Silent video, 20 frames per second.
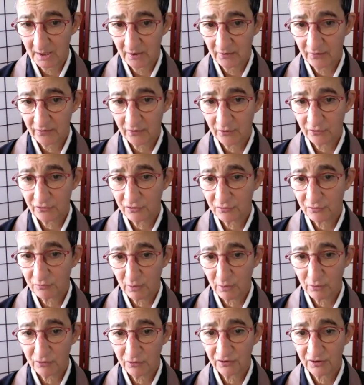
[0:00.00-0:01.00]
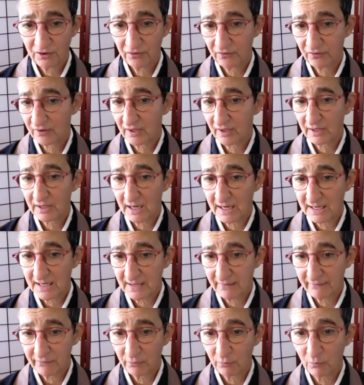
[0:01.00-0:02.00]
Sojun Roshi said, "I
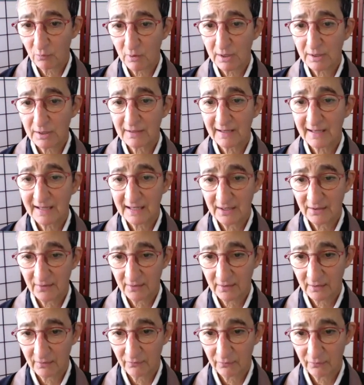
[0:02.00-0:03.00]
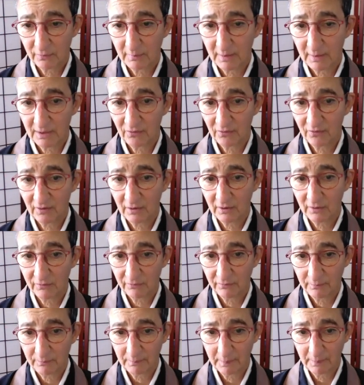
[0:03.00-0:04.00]
never want anything for
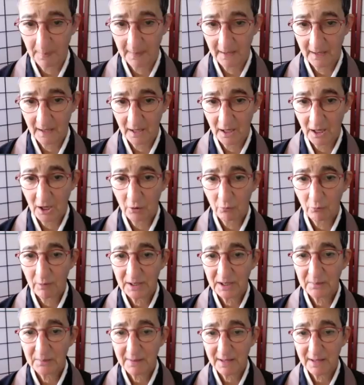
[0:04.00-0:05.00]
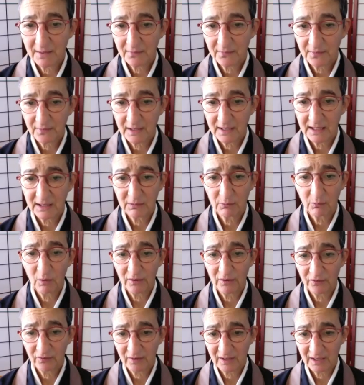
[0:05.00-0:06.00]
myself." What he meant
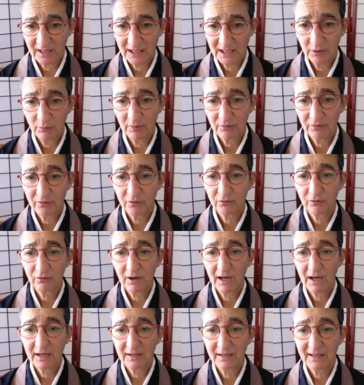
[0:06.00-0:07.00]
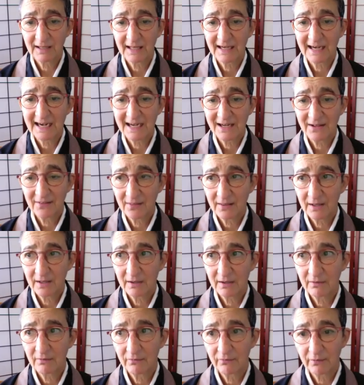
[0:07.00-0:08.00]
was that he wasn't trying to get
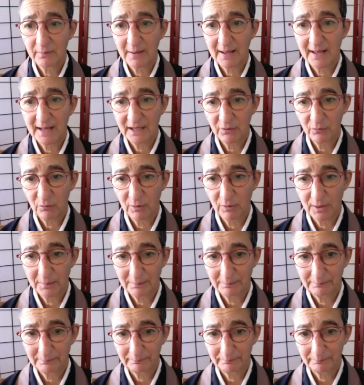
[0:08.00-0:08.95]
anything from anyone.